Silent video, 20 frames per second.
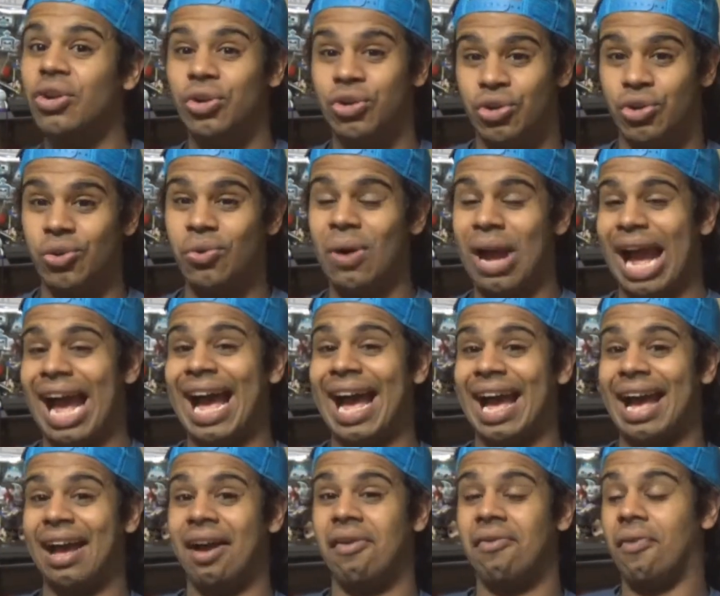do
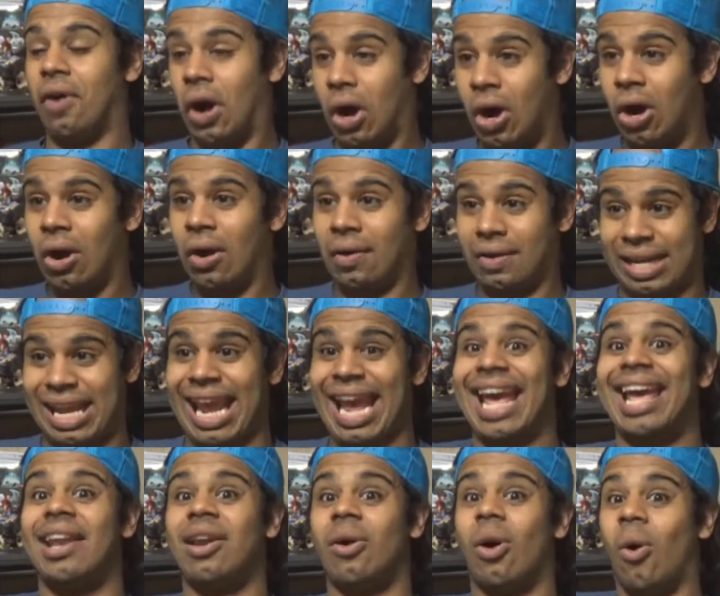have or
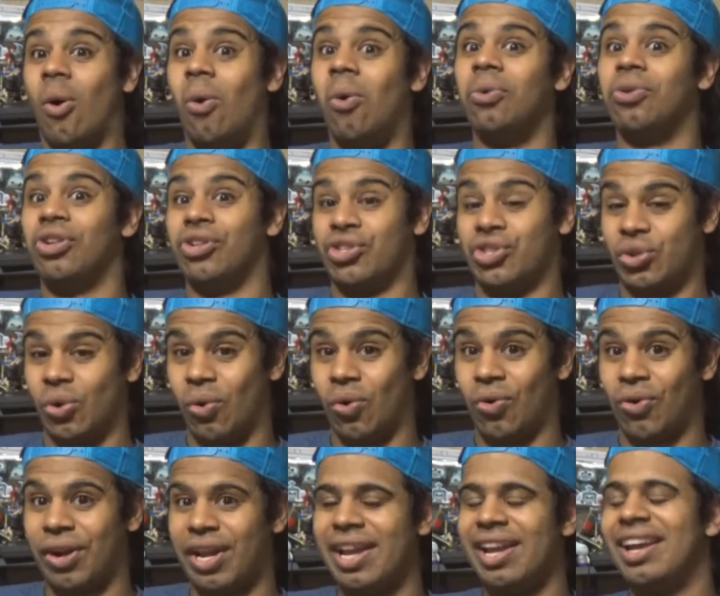can hold a
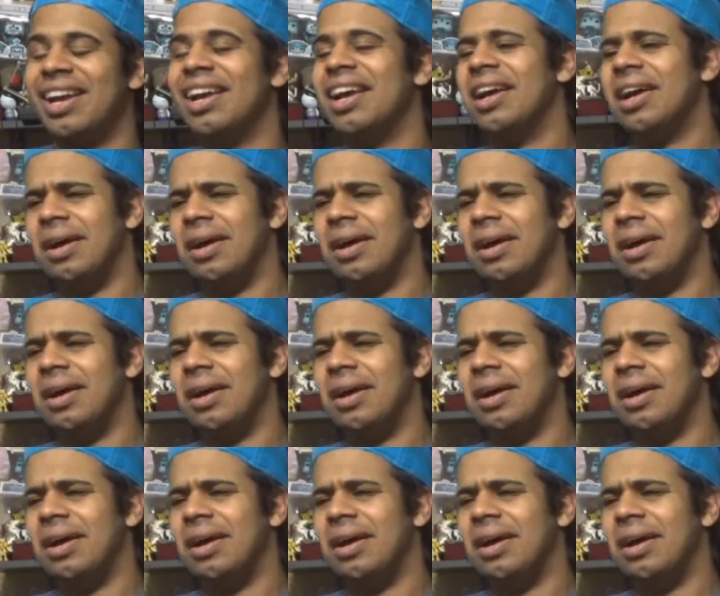story.